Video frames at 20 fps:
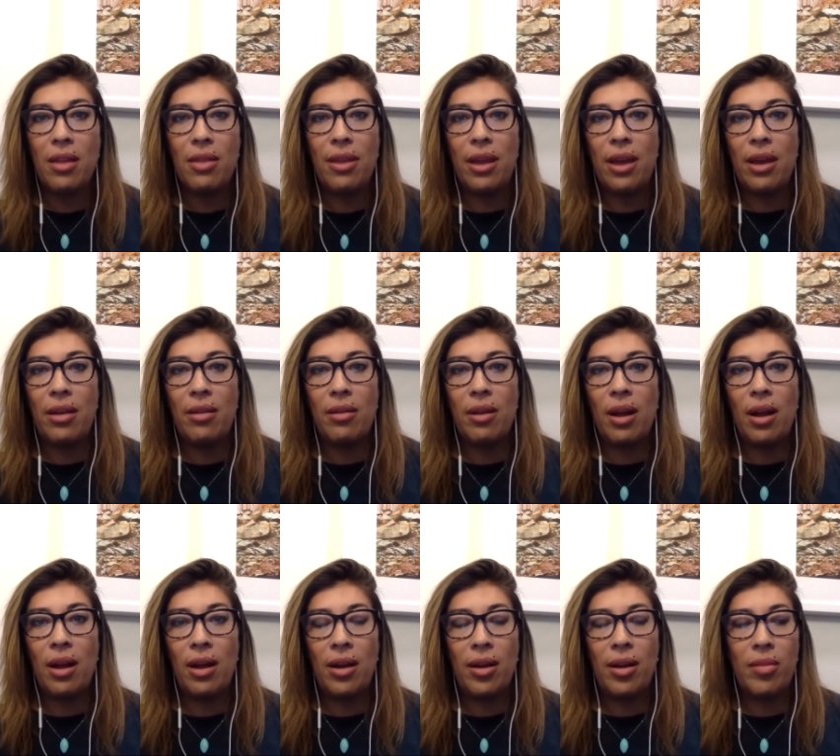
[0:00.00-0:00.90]
that,
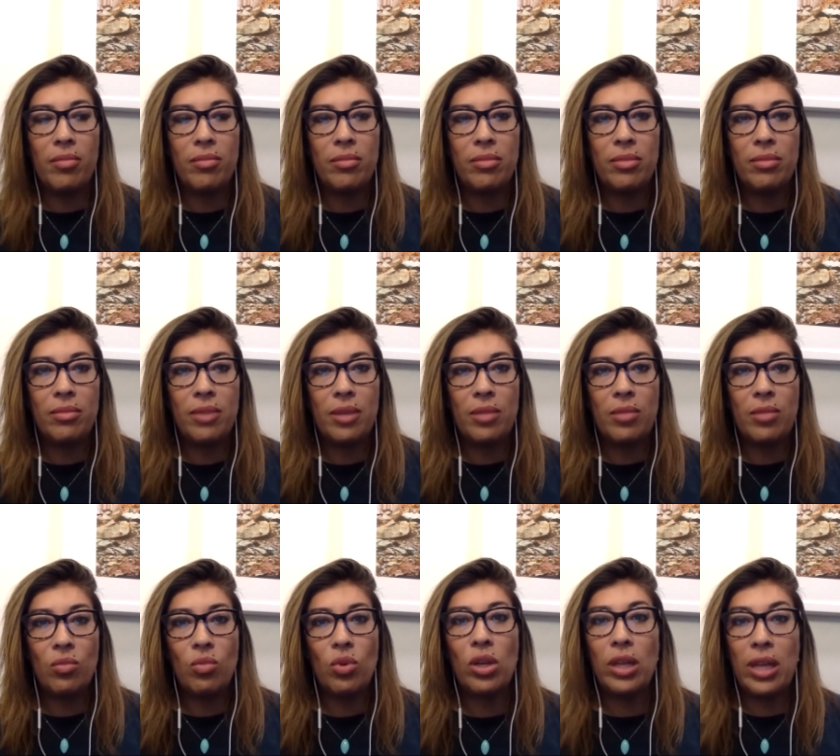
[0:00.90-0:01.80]
um, that
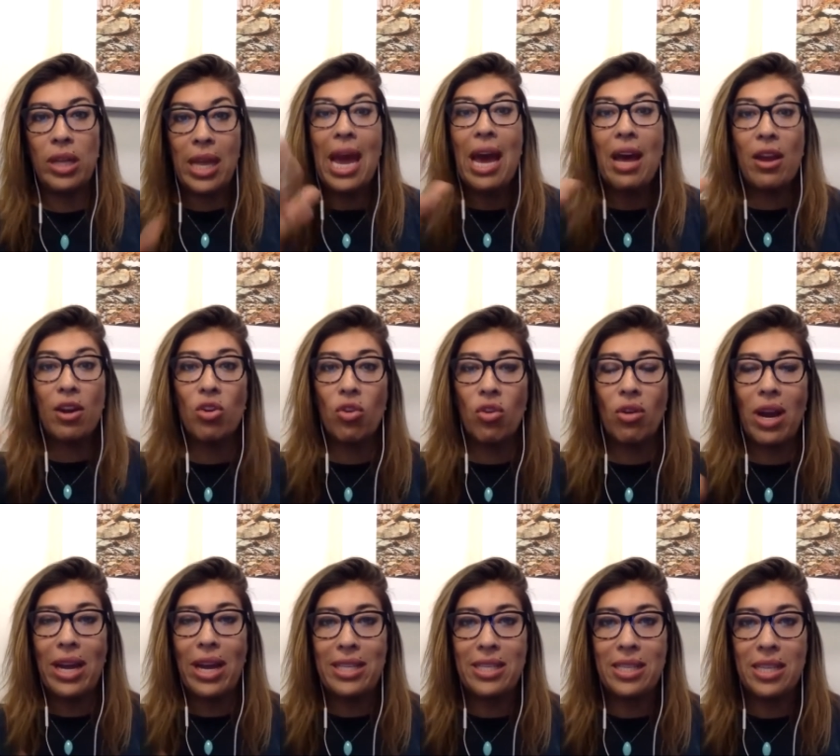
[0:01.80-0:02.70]
really
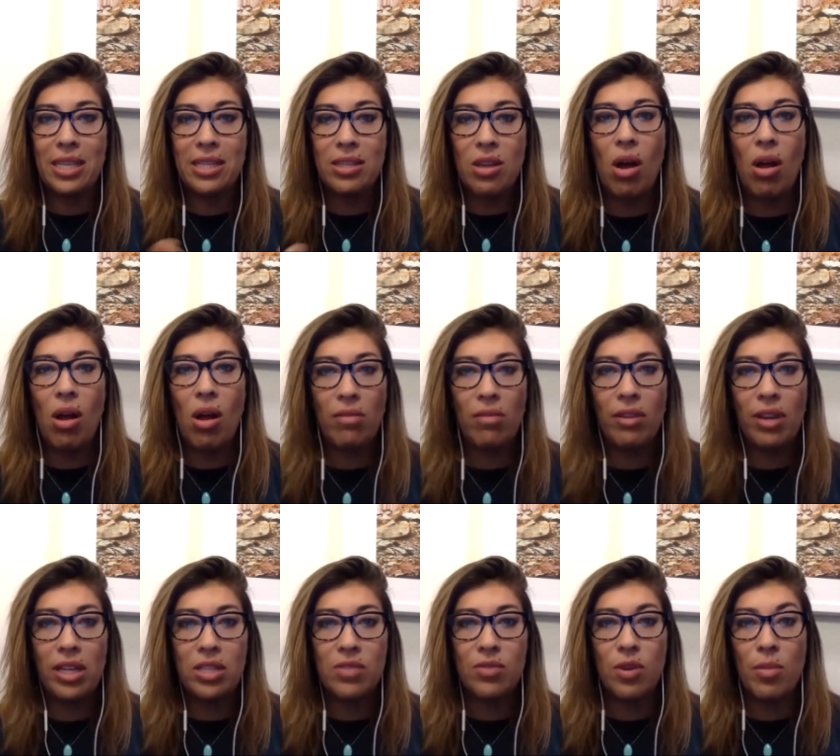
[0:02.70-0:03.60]
categorizes all of
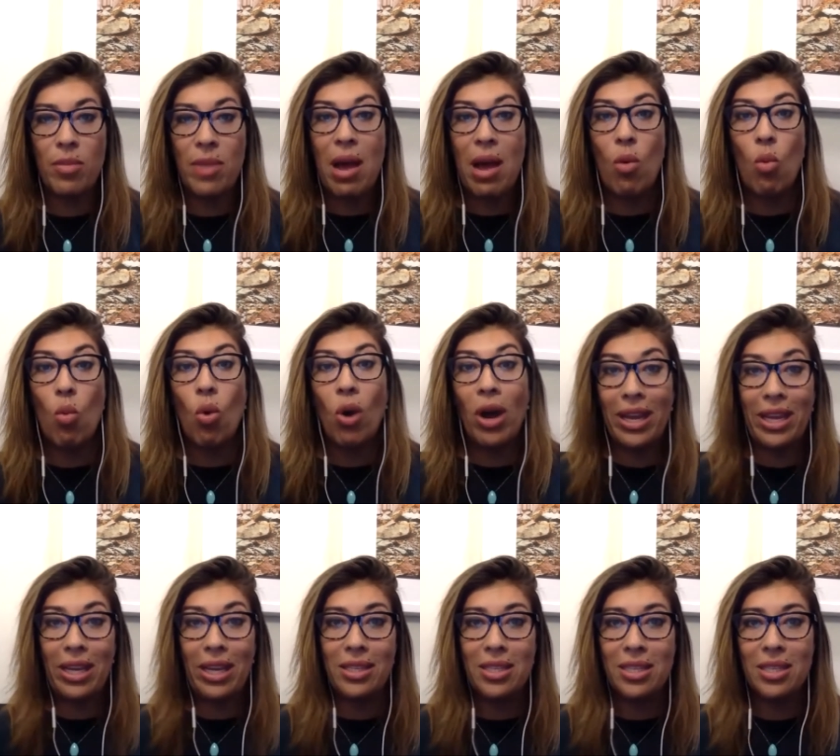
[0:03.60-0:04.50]
us from that
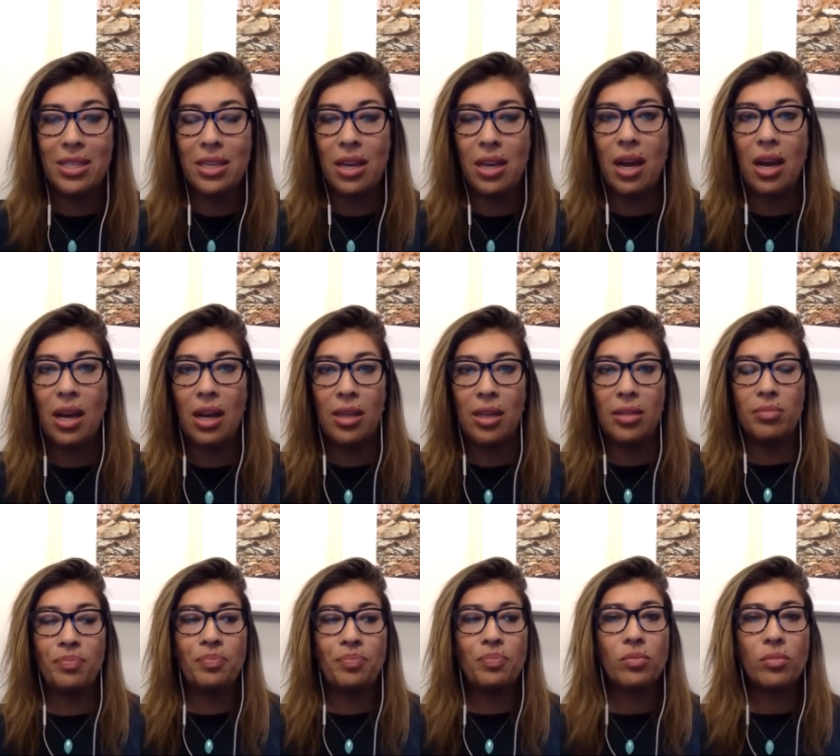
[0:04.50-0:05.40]
white,
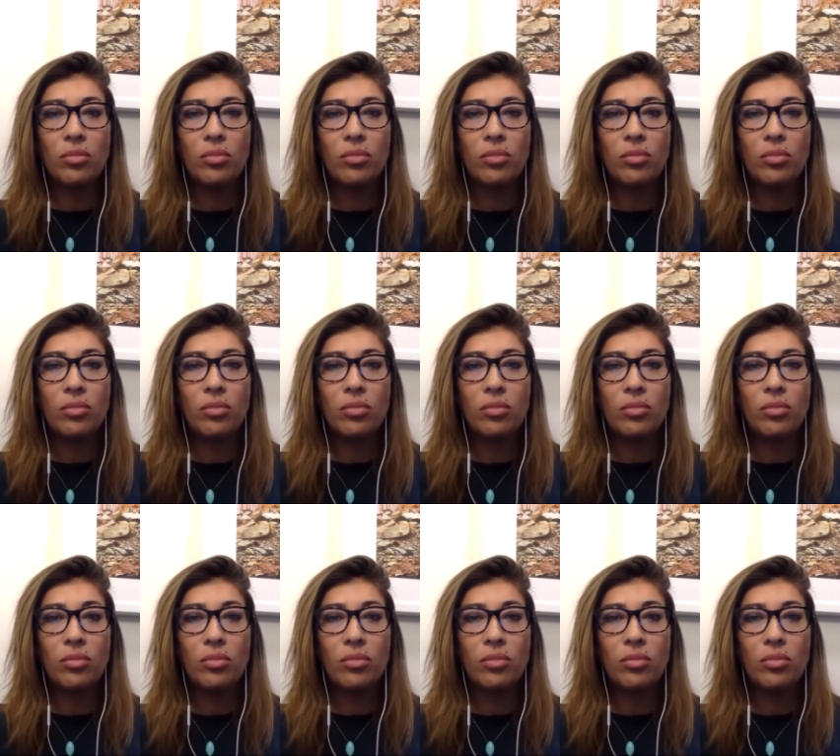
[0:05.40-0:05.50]
um,